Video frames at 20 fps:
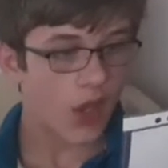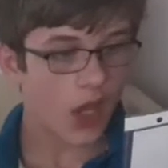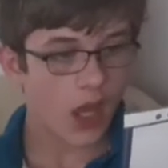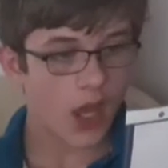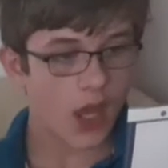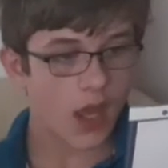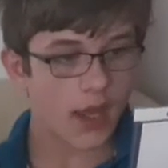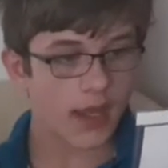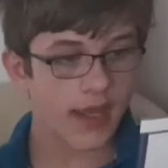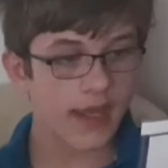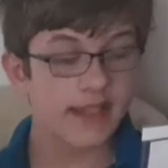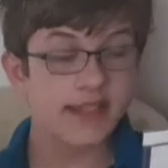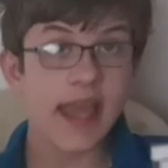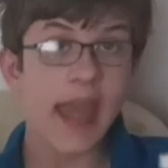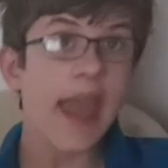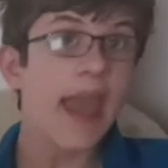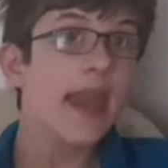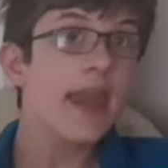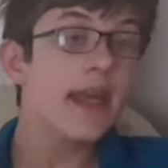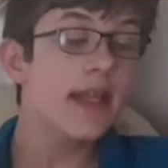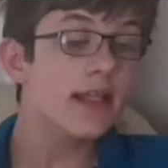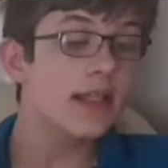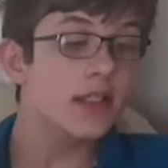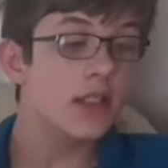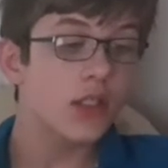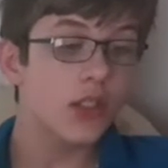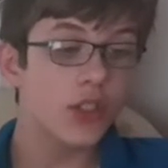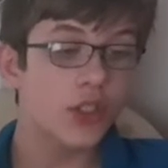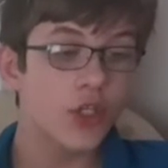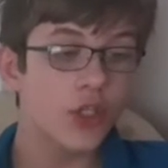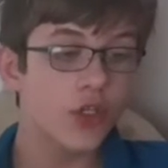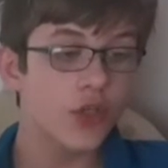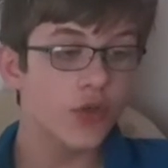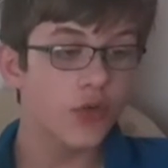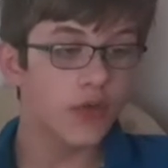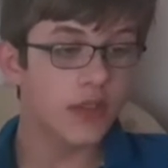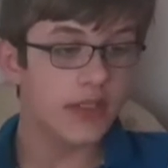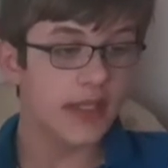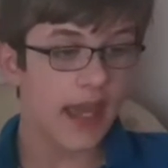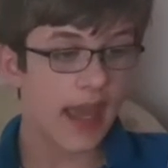It is 8
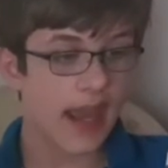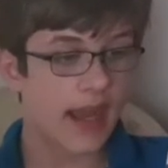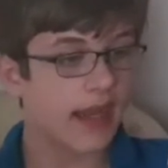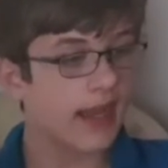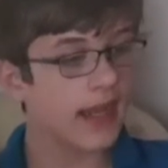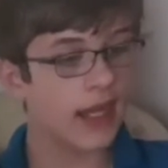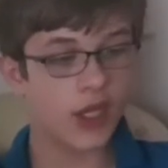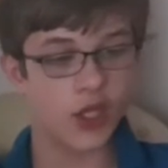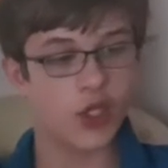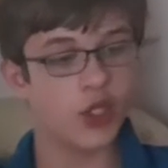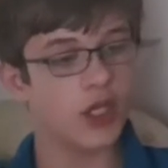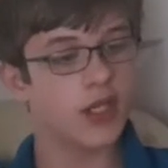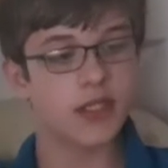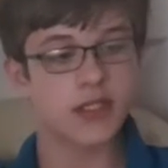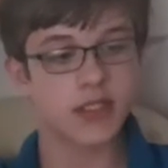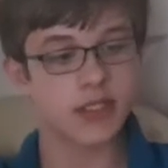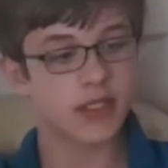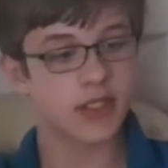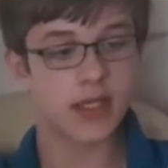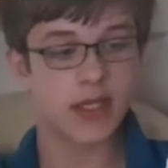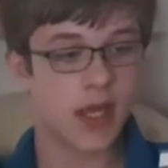to 10 inches.